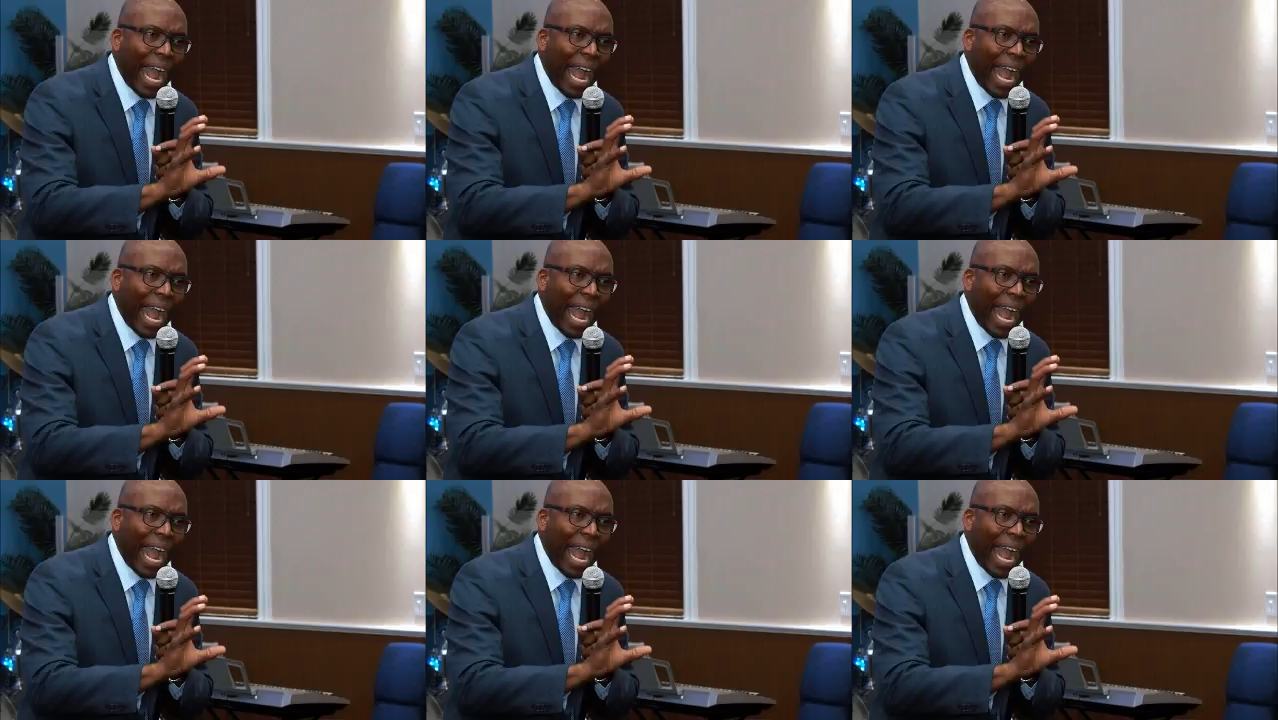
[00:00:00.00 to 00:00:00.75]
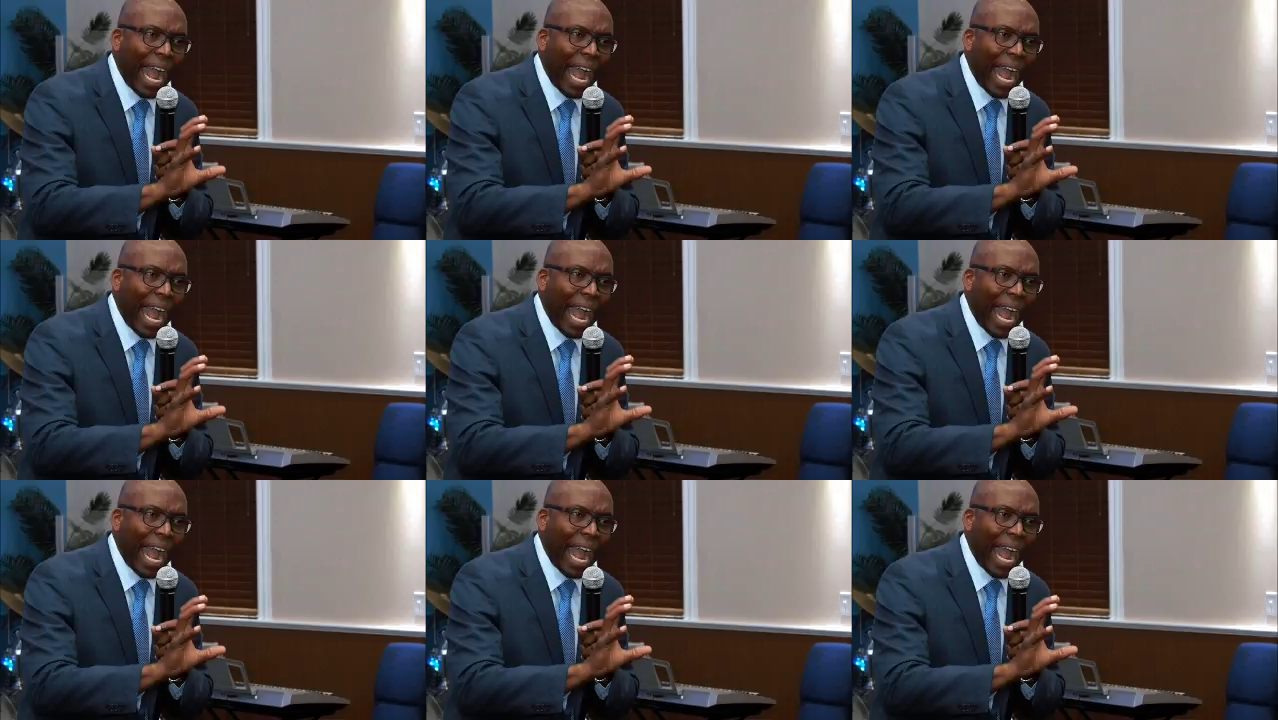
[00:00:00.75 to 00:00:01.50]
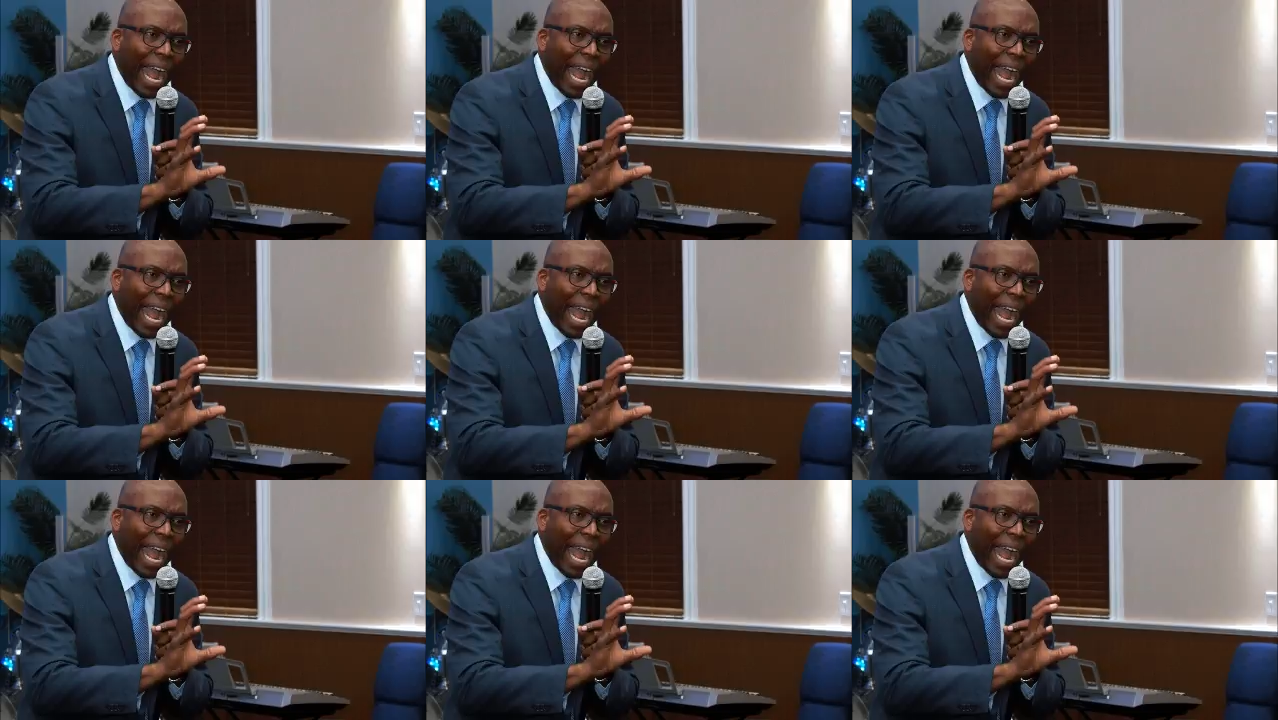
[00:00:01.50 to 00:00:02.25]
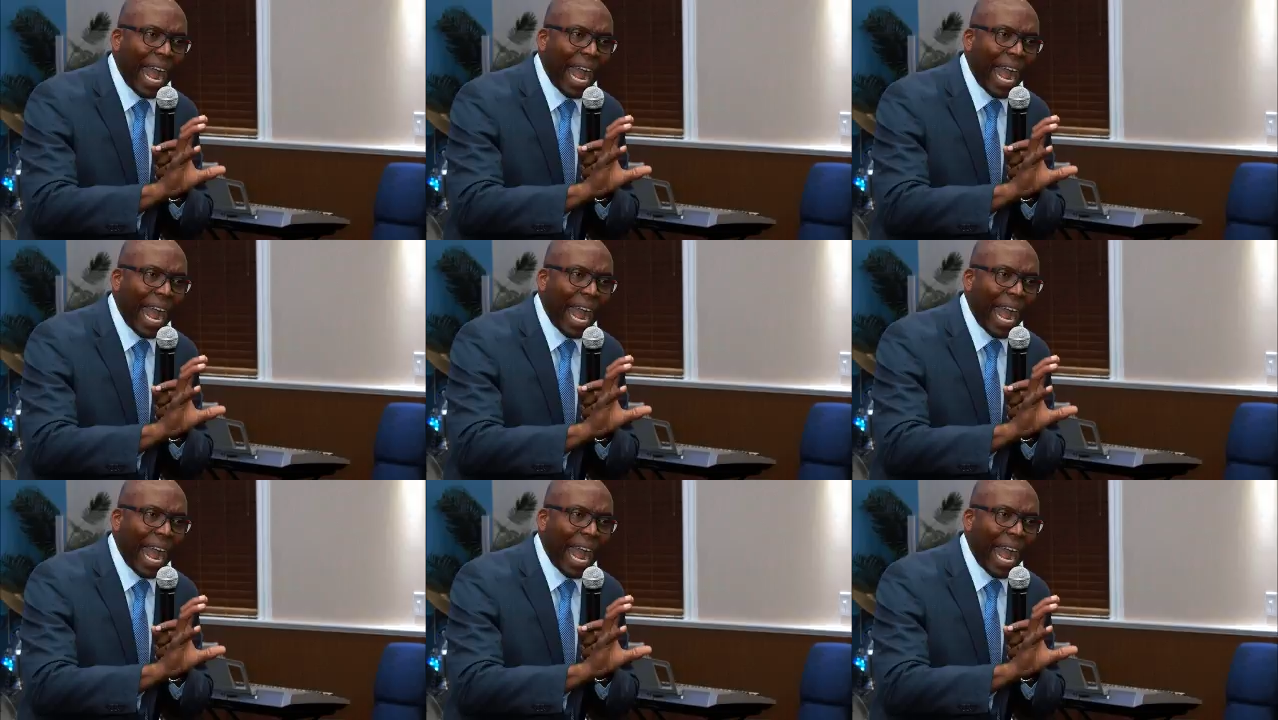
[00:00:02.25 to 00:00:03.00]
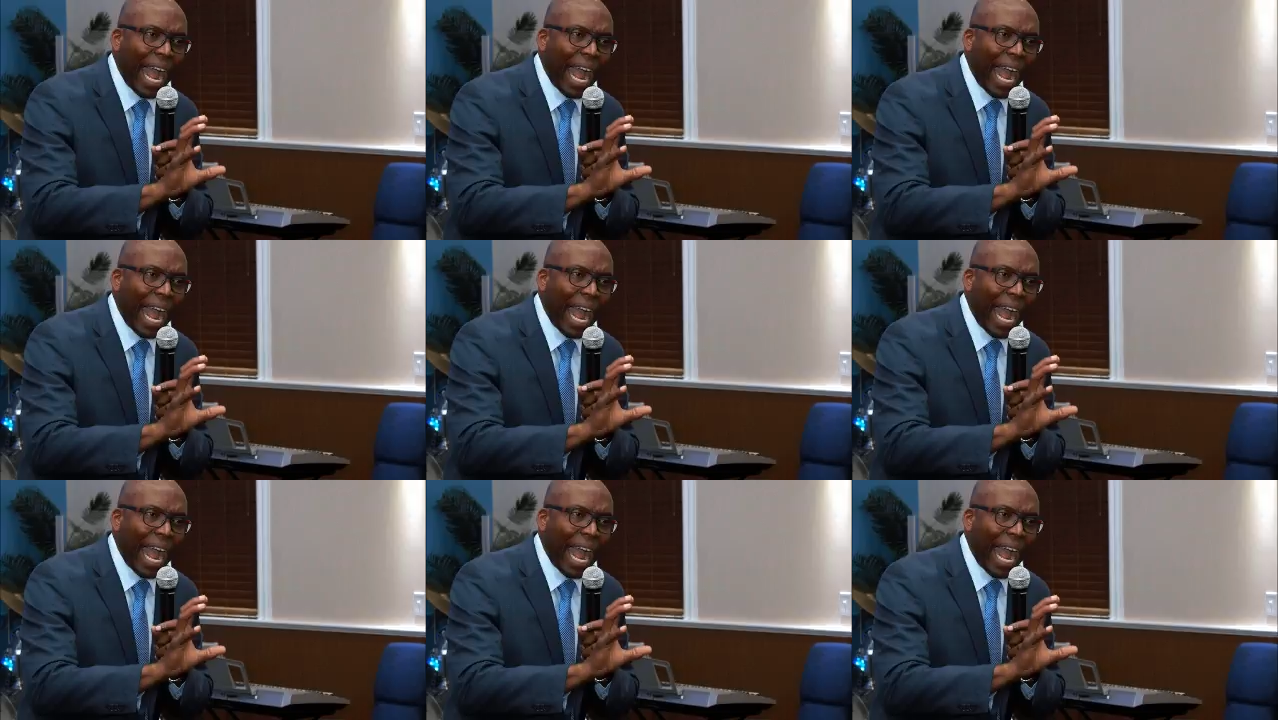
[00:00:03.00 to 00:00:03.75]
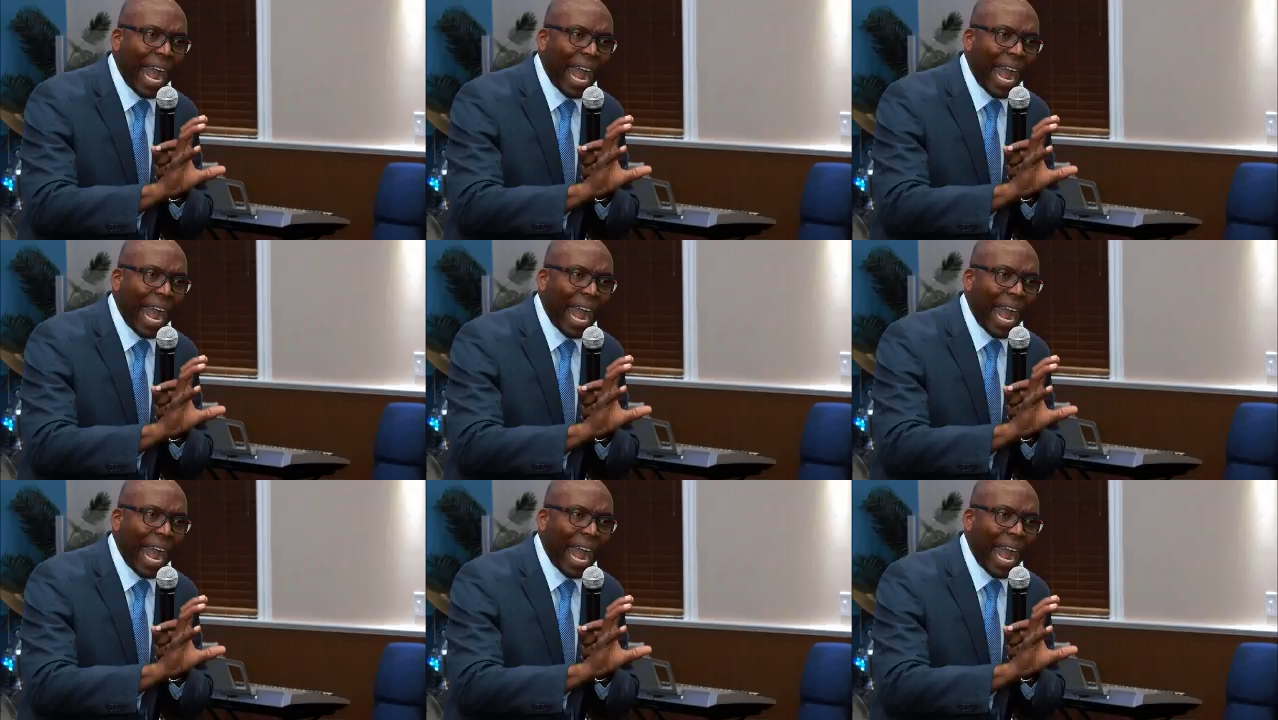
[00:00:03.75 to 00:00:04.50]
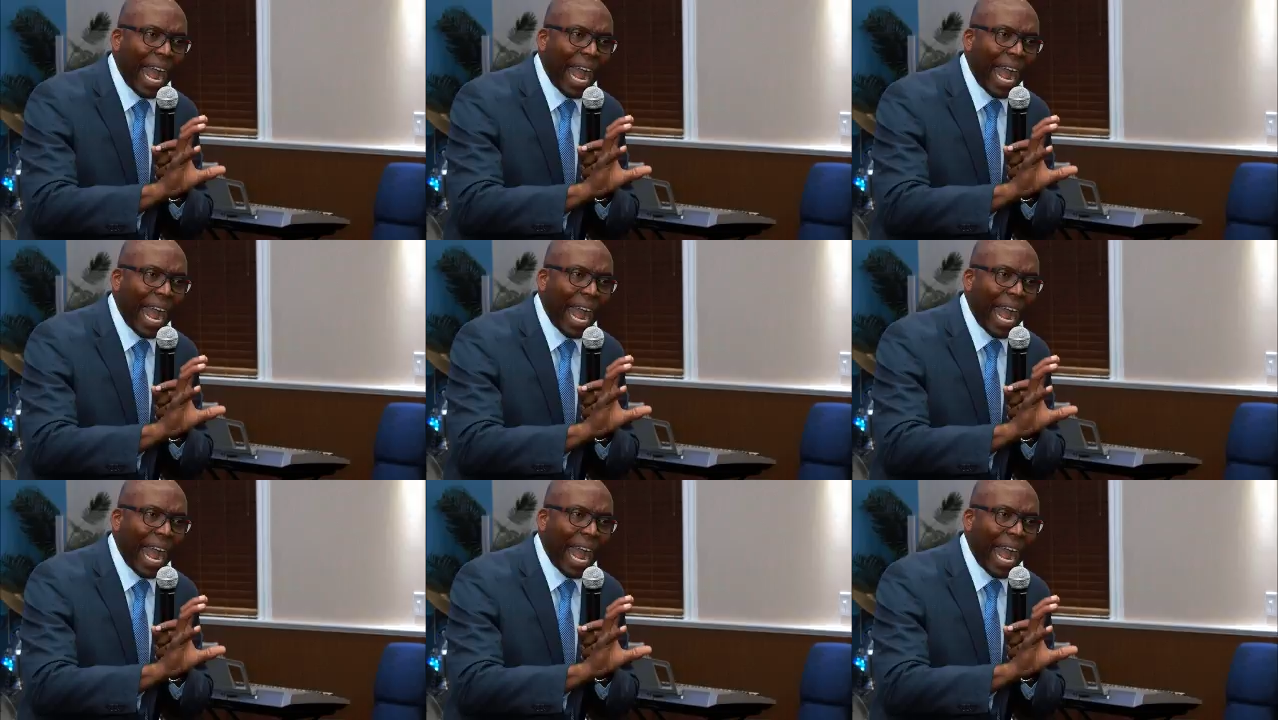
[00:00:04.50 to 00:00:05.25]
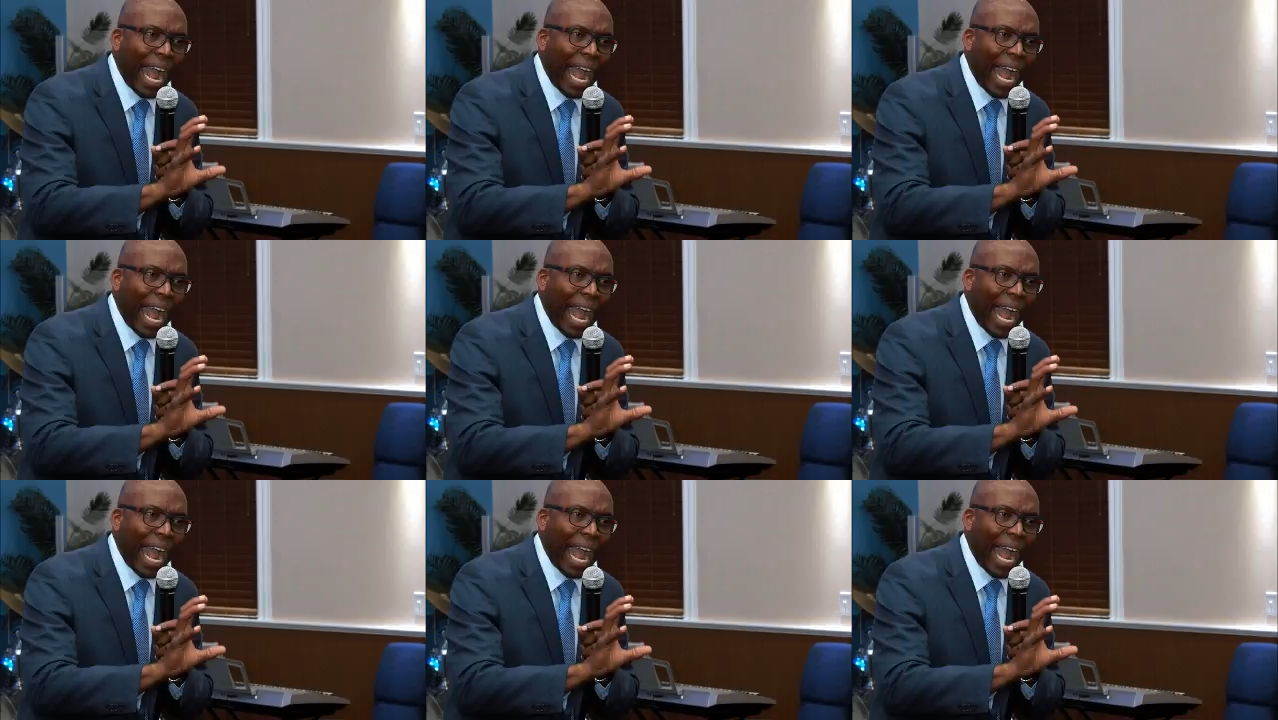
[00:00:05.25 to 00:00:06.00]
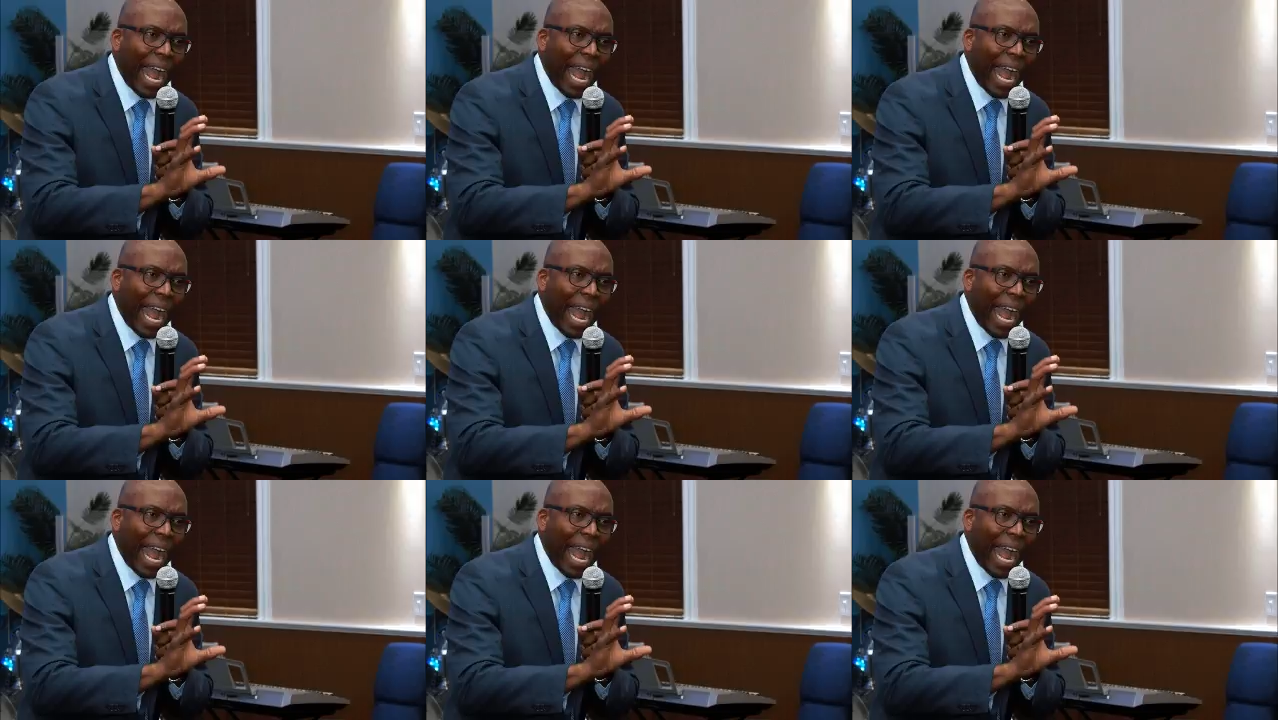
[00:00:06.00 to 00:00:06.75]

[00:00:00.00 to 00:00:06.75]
The face doesn't move, so there is nothing to read.